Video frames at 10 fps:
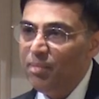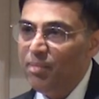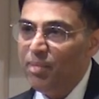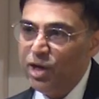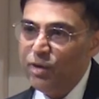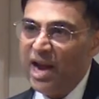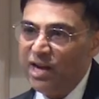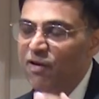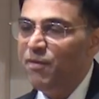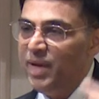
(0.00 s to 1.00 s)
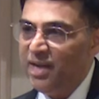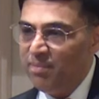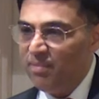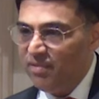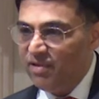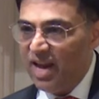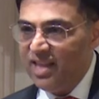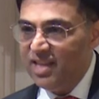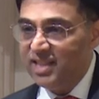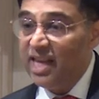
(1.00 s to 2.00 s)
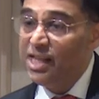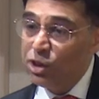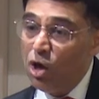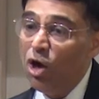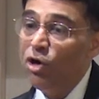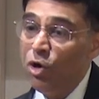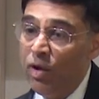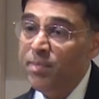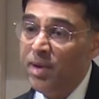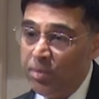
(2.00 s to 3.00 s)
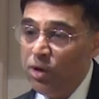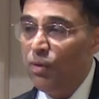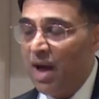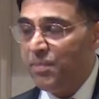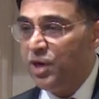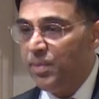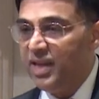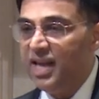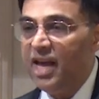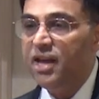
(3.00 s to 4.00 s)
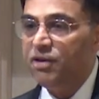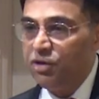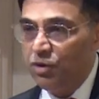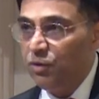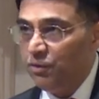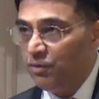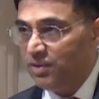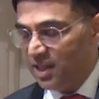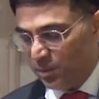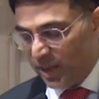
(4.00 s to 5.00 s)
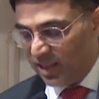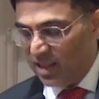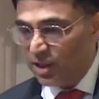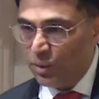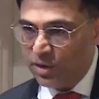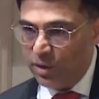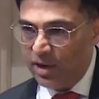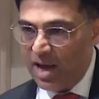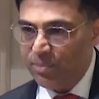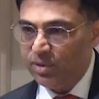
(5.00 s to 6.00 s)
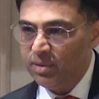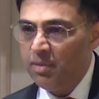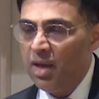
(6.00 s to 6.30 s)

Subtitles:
But you had to have been trying these skills or knowing people who happened to be there to suspect that this was going to happen.